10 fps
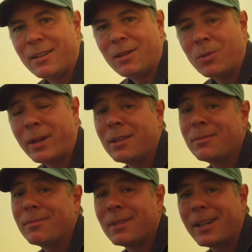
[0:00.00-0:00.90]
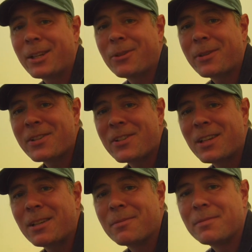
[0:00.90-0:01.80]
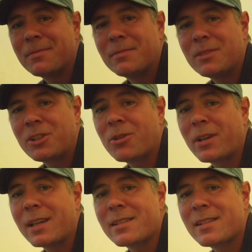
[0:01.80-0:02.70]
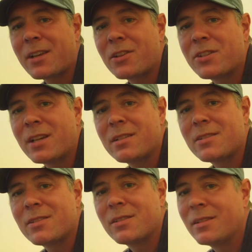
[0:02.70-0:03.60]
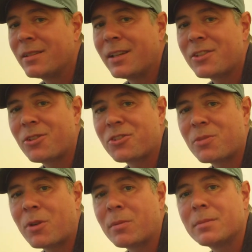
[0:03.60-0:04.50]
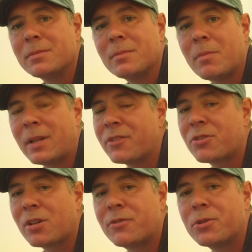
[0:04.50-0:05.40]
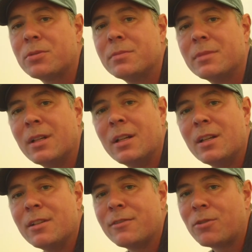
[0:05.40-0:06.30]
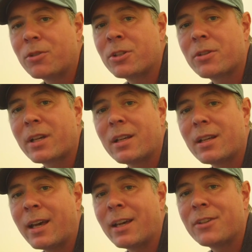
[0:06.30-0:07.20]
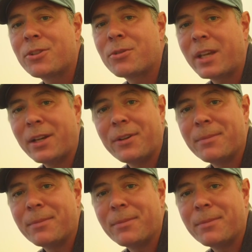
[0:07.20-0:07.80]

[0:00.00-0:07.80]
Well, like you can see, cooking inside the tent is not a problem. Plenty of room for cooking and your gear.